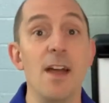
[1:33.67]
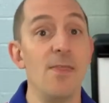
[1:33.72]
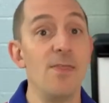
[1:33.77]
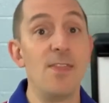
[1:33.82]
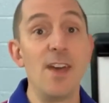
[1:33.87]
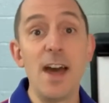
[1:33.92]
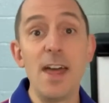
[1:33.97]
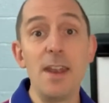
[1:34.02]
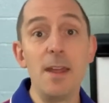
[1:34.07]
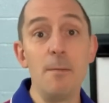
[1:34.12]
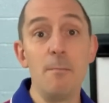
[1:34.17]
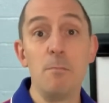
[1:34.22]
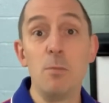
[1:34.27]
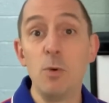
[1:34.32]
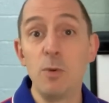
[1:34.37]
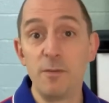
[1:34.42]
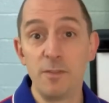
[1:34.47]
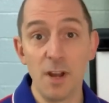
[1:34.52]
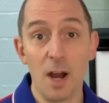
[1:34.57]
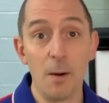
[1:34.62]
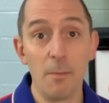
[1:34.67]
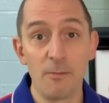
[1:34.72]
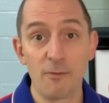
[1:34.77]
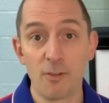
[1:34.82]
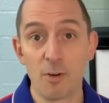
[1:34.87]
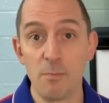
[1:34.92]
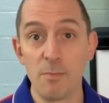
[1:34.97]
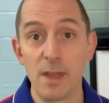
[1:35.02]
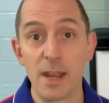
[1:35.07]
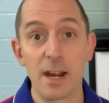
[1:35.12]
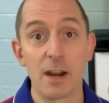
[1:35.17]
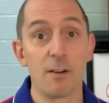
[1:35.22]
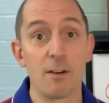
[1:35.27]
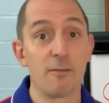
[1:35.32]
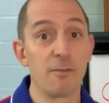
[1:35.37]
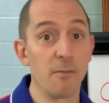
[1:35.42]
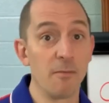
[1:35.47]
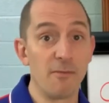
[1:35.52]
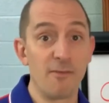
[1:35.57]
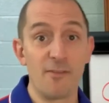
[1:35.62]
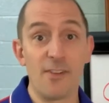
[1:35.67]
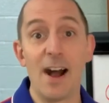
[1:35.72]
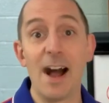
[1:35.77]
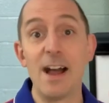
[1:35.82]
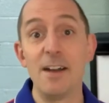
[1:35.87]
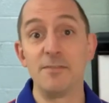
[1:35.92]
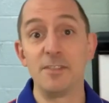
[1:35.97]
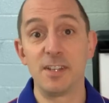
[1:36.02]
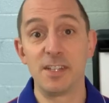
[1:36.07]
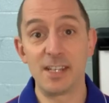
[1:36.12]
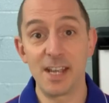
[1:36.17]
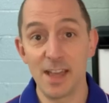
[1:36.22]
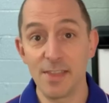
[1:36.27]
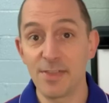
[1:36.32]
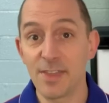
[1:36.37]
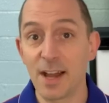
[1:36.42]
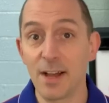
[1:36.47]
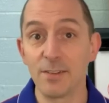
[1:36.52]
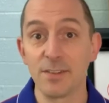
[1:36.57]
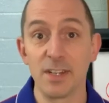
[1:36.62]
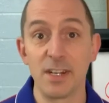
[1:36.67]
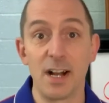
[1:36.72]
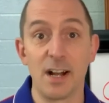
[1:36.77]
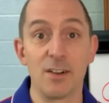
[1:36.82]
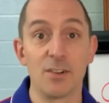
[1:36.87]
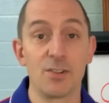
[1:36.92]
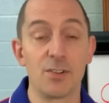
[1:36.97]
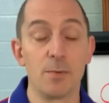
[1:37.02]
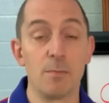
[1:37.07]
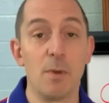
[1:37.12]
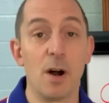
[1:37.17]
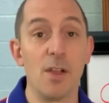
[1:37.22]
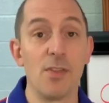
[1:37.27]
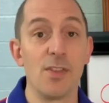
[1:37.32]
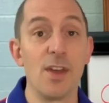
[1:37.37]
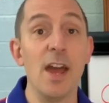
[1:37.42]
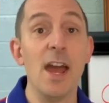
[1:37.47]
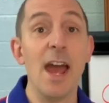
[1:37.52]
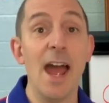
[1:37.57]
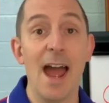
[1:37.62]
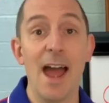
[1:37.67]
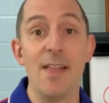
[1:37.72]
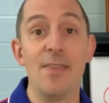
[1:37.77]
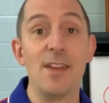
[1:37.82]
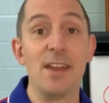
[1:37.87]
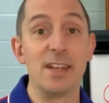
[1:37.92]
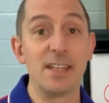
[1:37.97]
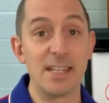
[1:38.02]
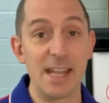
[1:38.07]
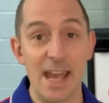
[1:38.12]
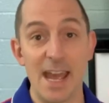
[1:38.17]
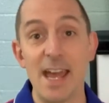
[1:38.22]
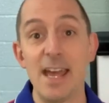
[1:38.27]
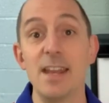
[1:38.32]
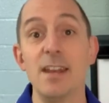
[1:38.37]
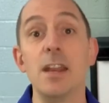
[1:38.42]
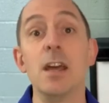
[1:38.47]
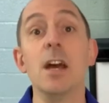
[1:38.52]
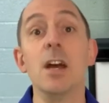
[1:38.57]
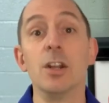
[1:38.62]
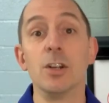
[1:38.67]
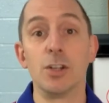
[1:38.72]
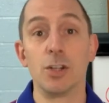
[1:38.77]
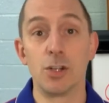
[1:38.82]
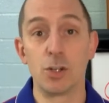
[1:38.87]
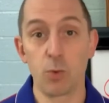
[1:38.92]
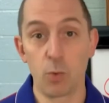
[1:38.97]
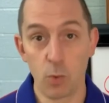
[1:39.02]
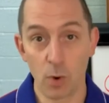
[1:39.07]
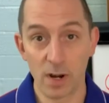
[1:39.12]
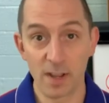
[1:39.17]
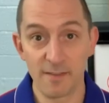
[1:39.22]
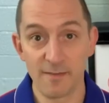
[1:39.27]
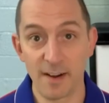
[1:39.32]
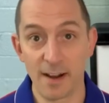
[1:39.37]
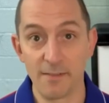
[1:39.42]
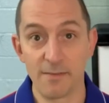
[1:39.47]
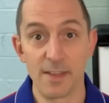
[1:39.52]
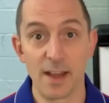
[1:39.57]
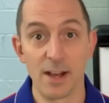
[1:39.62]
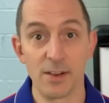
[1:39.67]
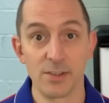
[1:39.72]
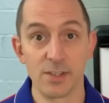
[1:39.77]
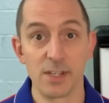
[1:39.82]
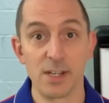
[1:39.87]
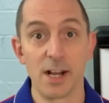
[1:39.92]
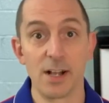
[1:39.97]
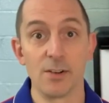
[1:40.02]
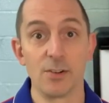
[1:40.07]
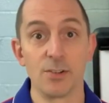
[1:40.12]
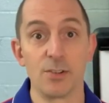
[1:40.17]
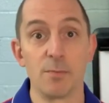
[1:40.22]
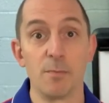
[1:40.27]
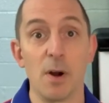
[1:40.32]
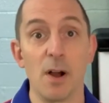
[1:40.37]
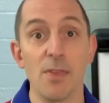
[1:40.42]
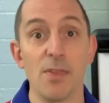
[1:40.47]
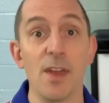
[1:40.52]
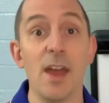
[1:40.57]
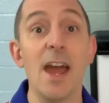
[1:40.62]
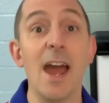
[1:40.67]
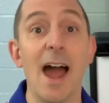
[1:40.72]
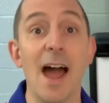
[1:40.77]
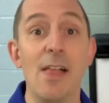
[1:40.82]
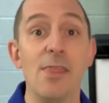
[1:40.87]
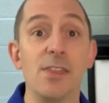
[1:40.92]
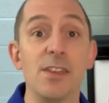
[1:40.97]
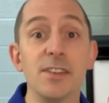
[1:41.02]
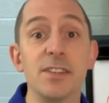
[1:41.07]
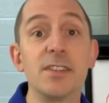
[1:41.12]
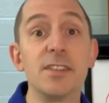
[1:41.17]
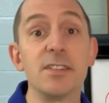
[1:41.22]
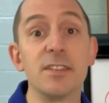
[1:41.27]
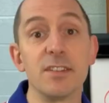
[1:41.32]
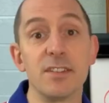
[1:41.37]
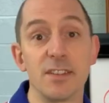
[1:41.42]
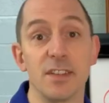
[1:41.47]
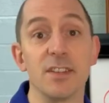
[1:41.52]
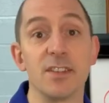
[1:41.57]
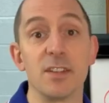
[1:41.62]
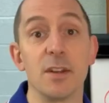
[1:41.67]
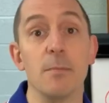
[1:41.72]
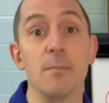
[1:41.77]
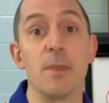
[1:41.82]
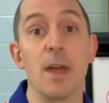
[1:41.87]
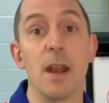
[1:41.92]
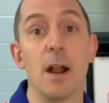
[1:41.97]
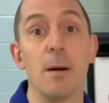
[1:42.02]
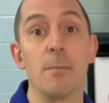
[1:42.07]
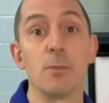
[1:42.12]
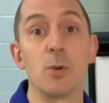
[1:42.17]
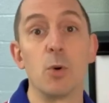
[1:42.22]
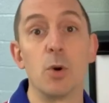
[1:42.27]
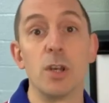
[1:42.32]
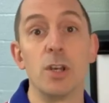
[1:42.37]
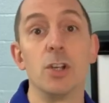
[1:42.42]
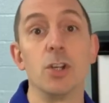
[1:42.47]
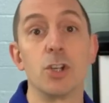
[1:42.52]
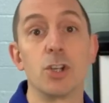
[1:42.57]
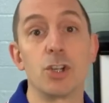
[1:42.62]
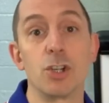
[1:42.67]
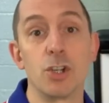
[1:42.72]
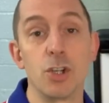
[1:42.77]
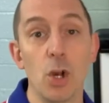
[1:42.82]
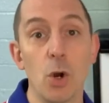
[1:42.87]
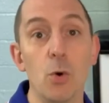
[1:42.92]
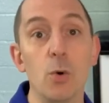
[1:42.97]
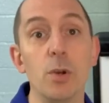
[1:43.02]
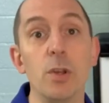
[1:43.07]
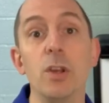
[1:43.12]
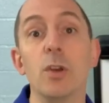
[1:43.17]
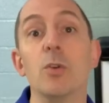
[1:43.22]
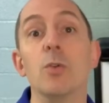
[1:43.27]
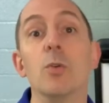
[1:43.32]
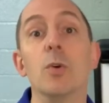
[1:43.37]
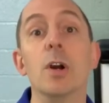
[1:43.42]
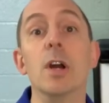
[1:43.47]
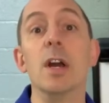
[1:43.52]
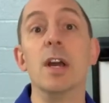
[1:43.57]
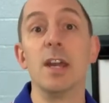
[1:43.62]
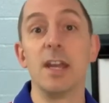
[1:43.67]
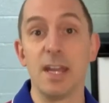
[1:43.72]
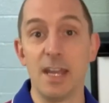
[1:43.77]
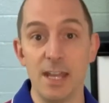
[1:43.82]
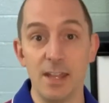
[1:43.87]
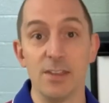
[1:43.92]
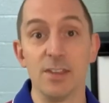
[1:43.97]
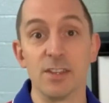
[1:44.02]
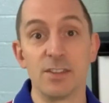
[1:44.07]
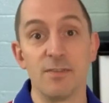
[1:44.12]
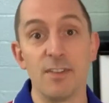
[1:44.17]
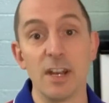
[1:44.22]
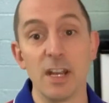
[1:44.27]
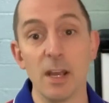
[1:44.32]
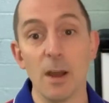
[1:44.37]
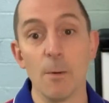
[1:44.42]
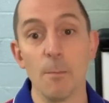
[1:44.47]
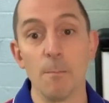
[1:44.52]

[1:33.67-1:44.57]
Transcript: Then it moved up from there from five to $10,000 a month and then 10 to $25,000 a month. And this is a system that I'm going to show you in this video.